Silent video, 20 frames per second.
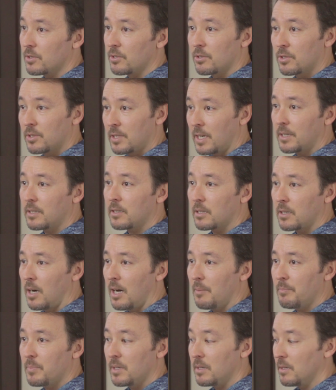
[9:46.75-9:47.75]
your second
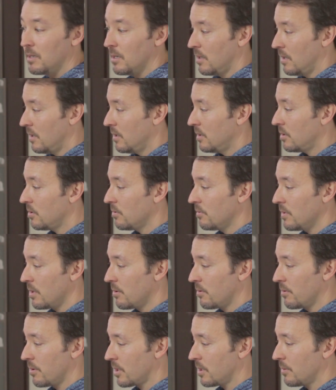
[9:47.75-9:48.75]
copy, to
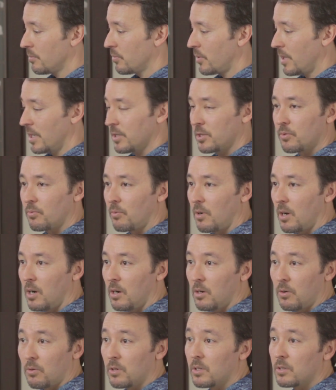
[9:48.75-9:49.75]
either the compressed
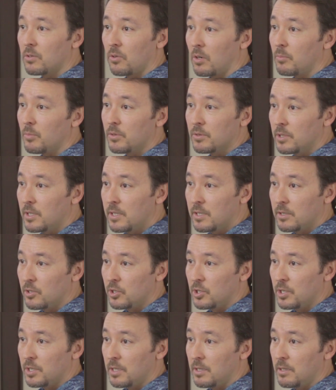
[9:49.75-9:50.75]
RAW or a normal
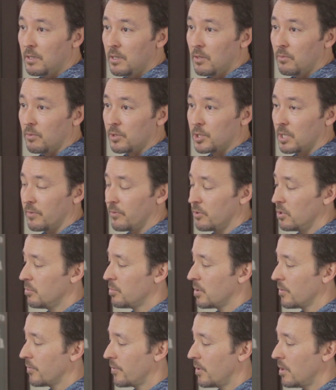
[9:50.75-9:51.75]
DNG, whichever you
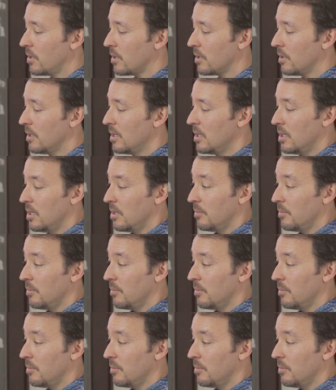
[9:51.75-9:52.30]
prefer,